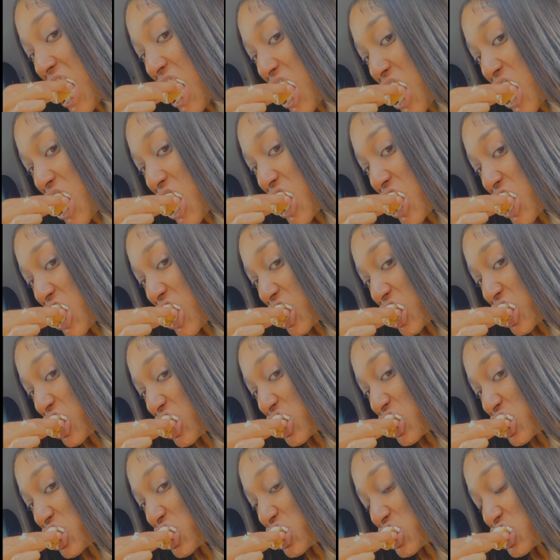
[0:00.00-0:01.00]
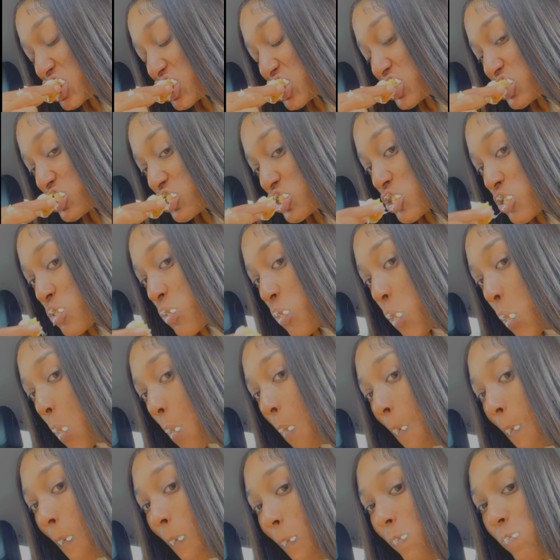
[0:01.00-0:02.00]

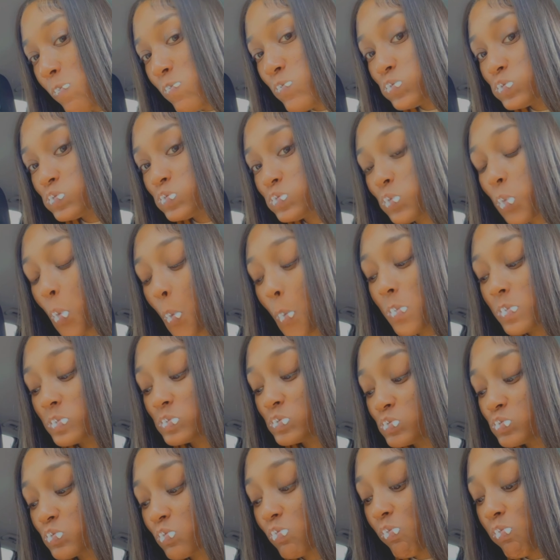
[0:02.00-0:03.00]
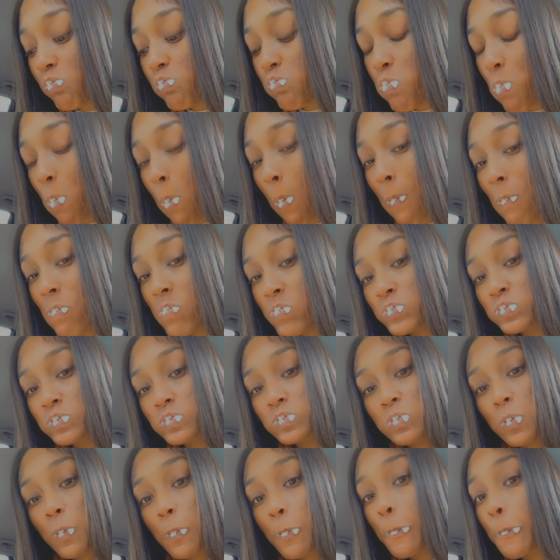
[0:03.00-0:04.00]

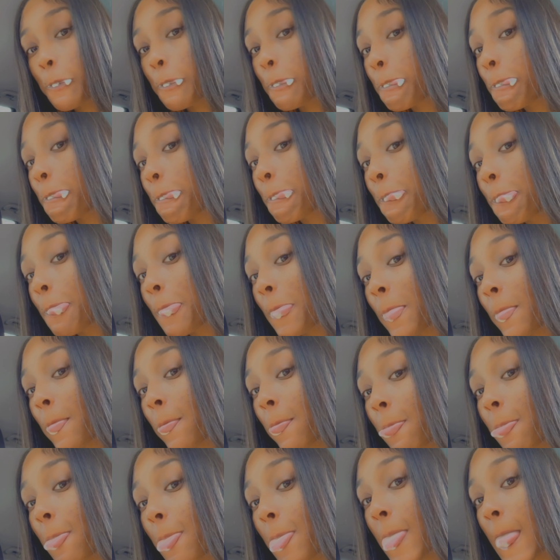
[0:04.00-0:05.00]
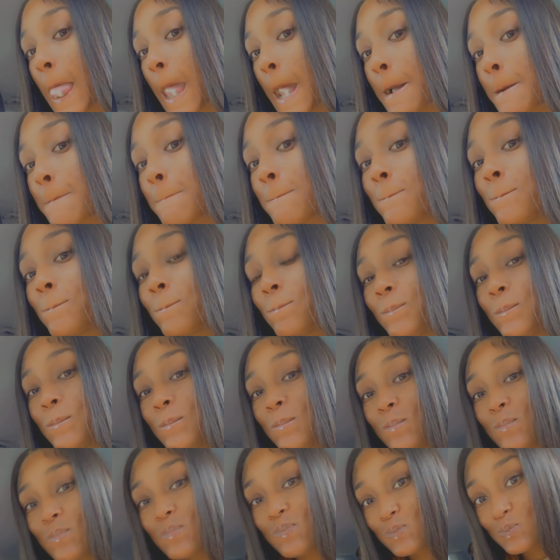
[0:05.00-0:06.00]

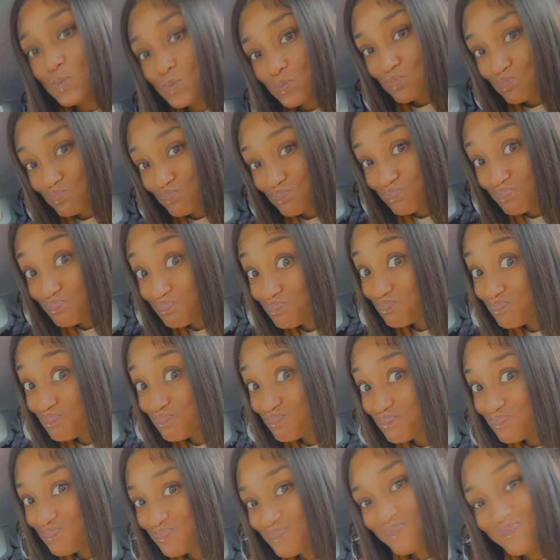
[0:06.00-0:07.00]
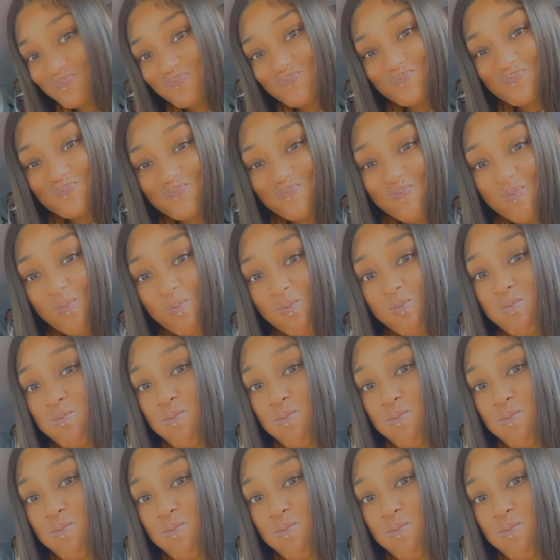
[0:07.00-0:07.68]
No one is speaking in this clip.